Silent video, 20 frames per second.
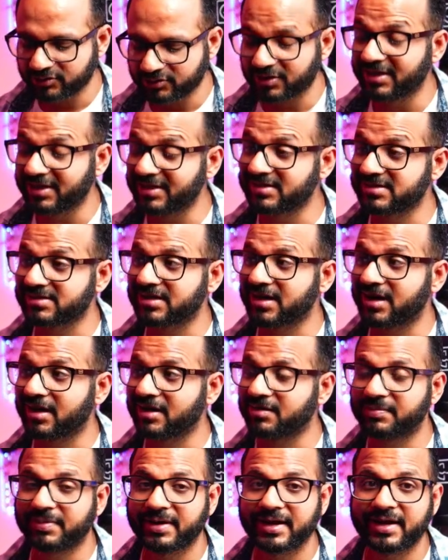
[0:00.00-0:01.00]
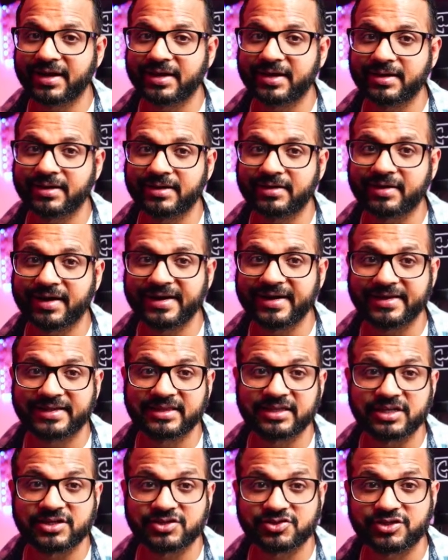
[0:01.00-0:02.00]
So let's start by
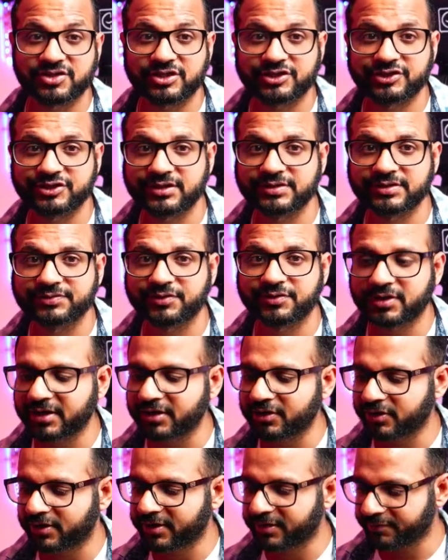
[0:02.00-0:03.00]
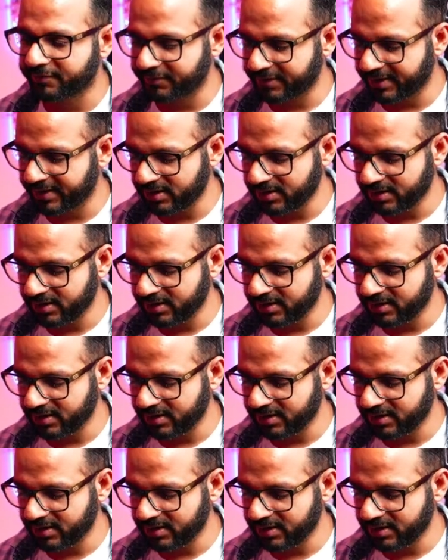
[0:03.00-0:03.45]
writing the instructions for our Docker file.